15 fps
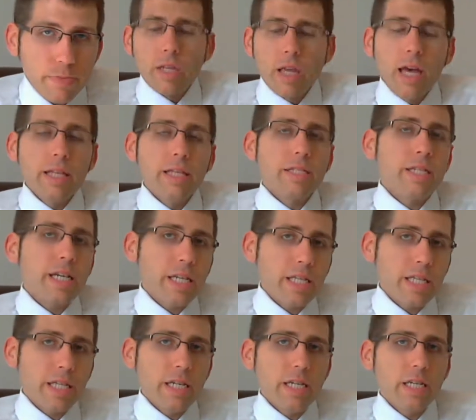And the
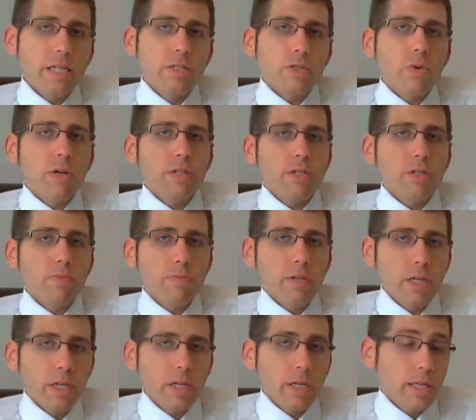second thing is going to
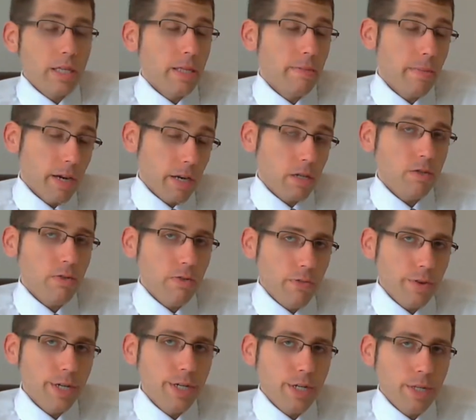be the medical
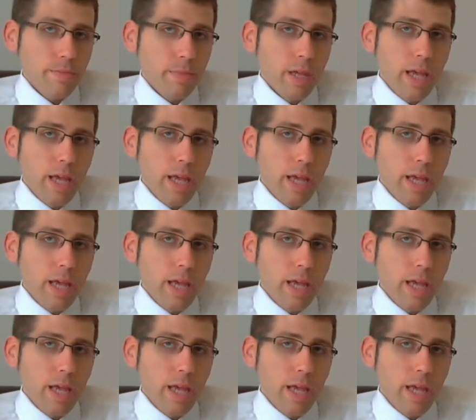inflation.